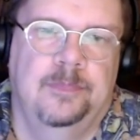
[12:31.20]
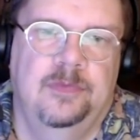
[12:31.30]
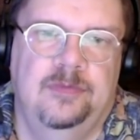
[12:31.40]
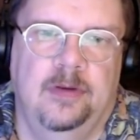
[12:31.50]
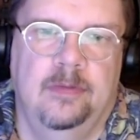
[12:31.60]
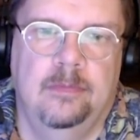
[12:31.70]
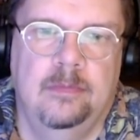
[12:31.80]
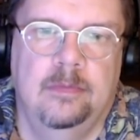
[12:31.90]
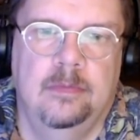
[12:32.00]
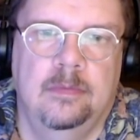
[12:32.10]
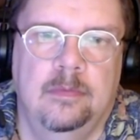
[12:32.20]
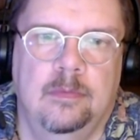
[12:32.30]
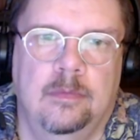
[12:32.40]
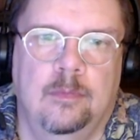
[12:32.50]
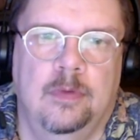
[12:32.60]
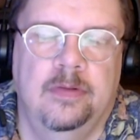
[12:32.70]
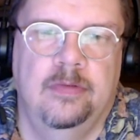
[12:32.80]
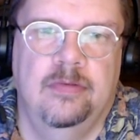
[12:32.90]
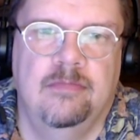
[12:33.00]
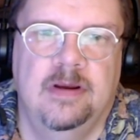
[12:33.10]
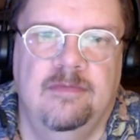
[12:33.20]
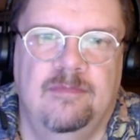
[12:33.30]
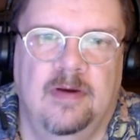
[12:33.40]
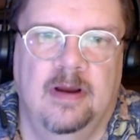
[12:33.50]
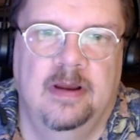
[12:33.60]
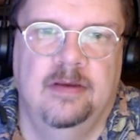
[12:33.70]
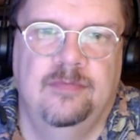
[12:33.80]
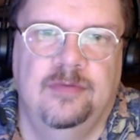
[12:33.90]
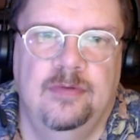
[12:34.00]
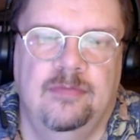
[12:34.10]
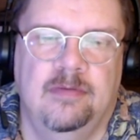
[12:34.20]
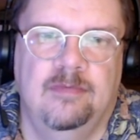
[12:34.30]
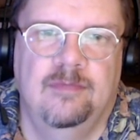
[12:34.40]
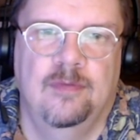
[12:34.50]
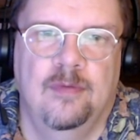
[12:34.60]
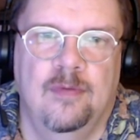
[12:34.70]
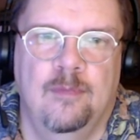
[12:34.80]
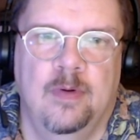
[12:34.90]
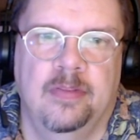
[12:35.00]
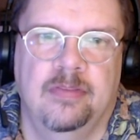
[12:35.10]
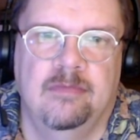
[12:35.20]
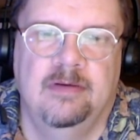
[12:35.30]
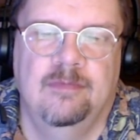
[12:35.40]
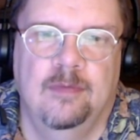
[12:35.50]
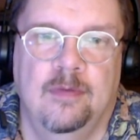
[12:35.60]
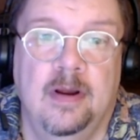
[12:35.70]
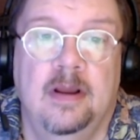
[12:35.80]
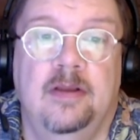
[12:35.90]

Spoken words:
So 1, 3, 5, 2, 3, 4, 1, 3, 4.